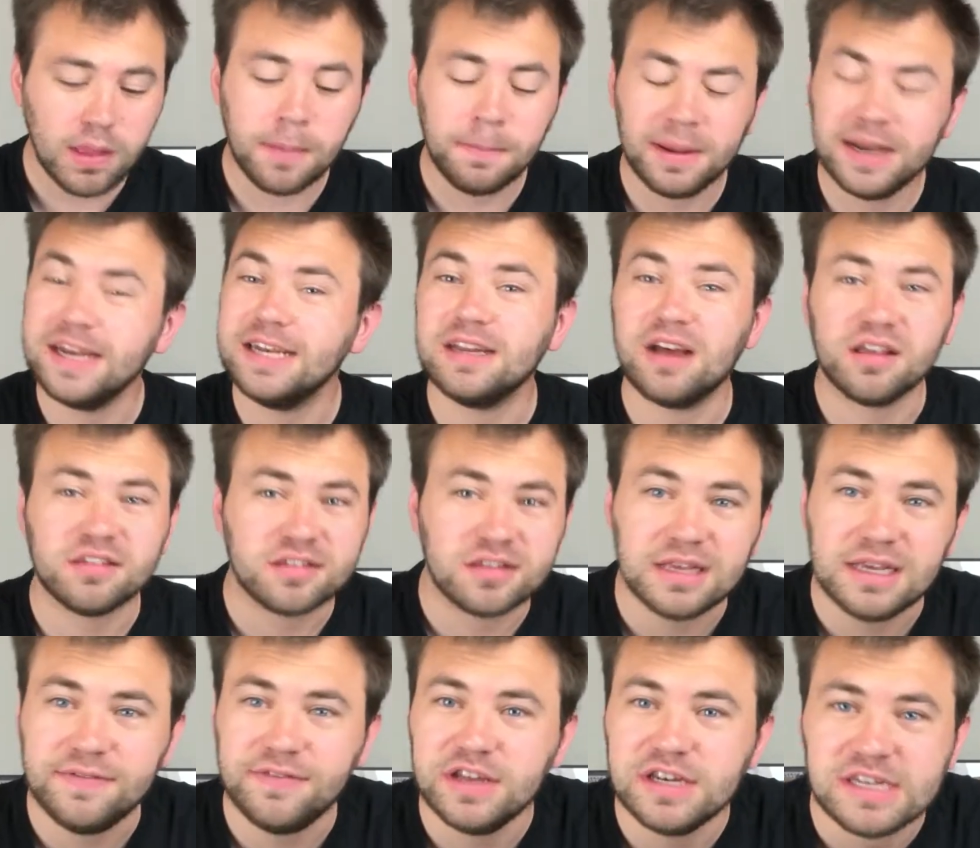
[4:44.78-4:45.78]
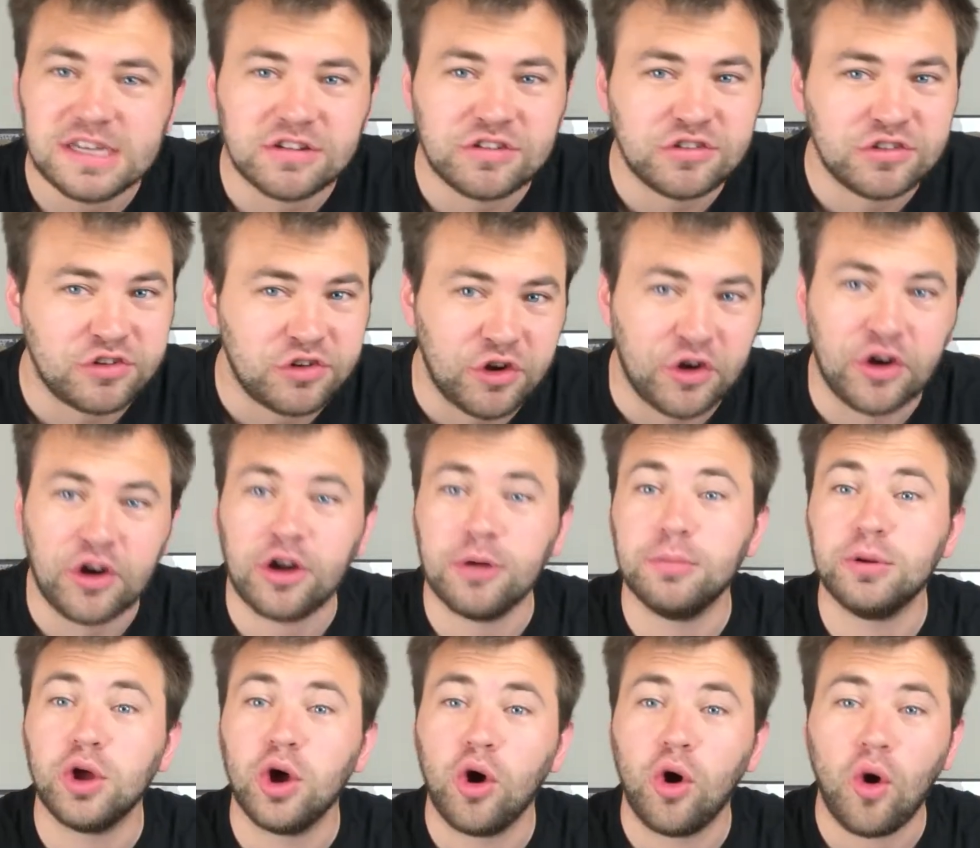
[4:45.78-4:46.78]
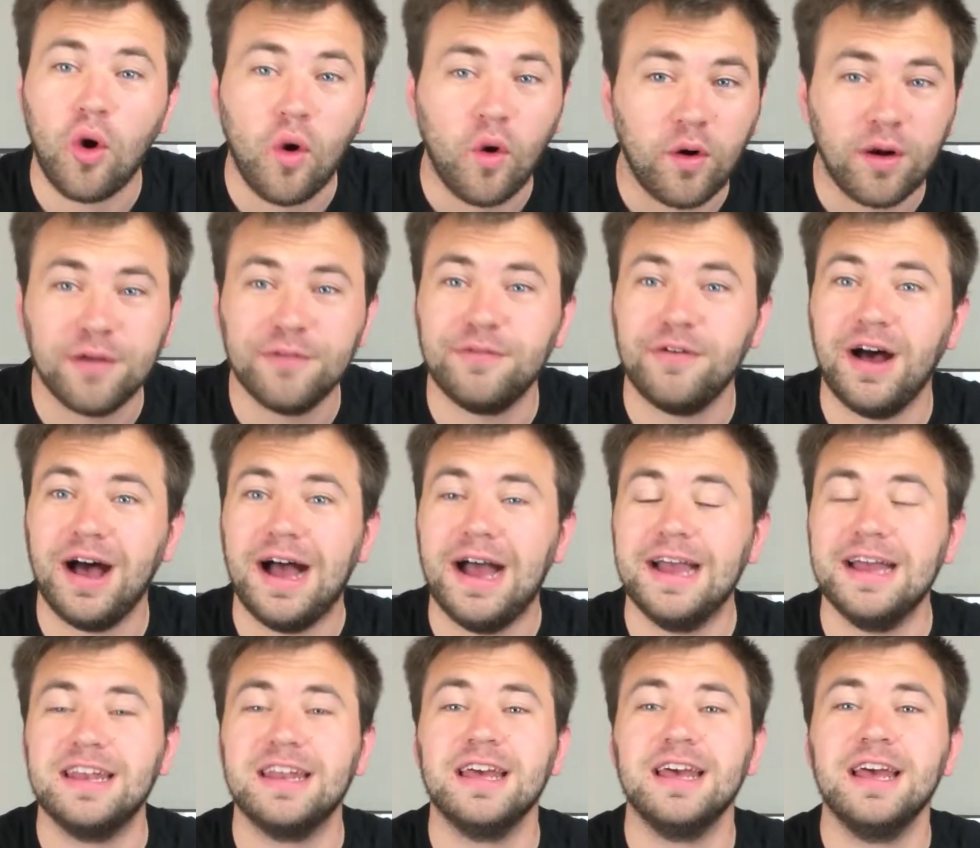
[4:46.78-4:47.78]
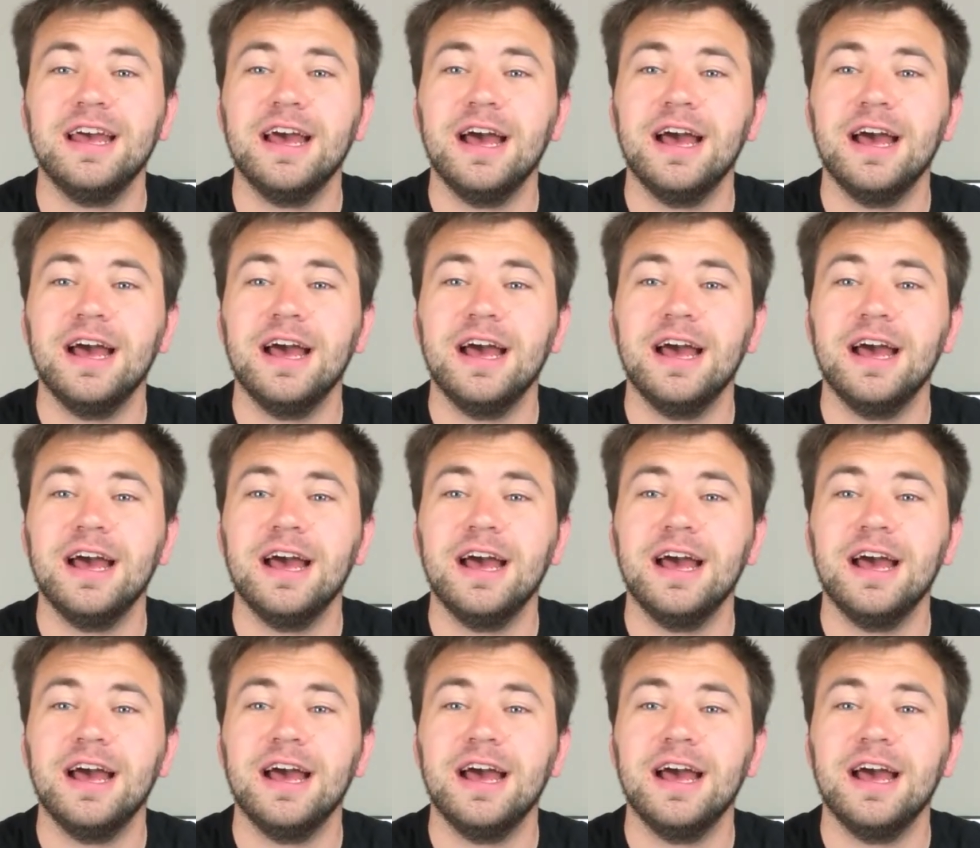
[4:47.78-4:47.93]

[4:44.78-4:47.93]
but it does leave you disturbed, horrified.